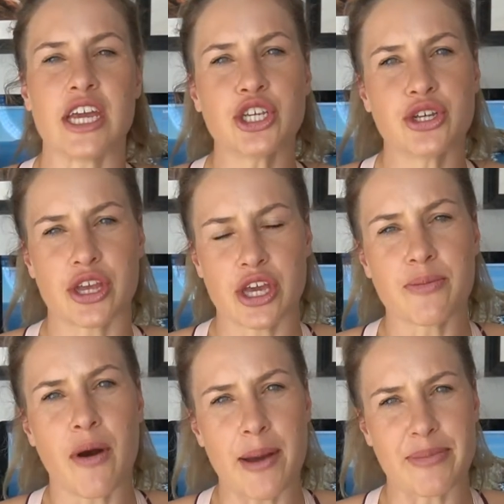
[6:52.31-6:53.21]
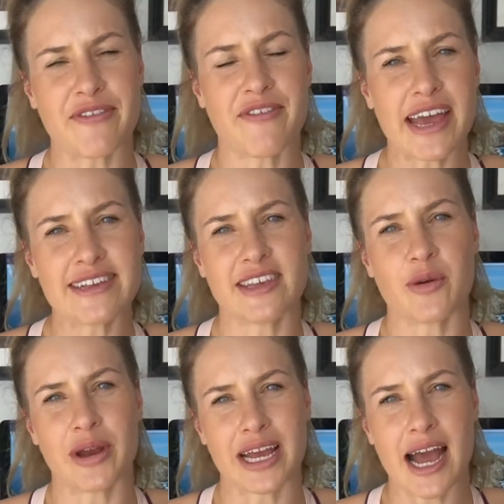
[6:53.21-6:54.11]
issue that you might be facing
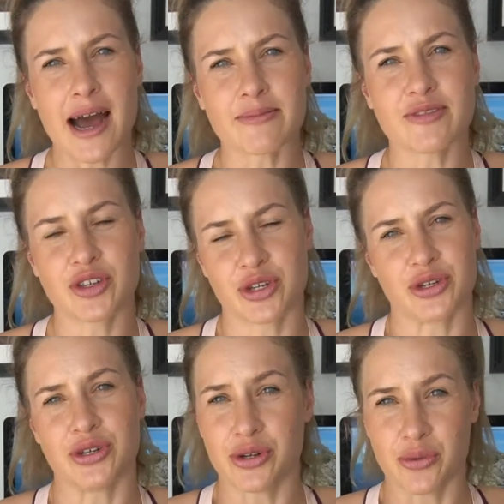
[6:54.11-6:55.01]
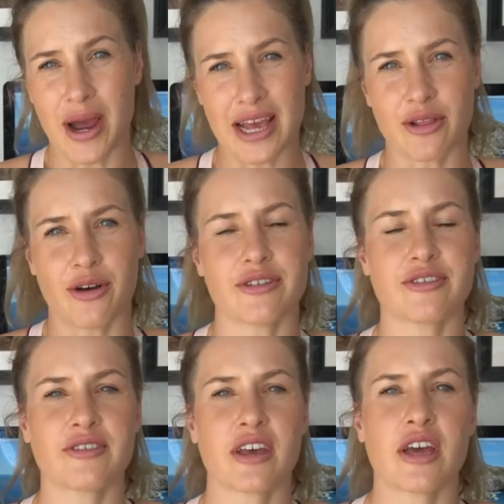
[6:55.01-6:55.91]
when it comes to weight loss.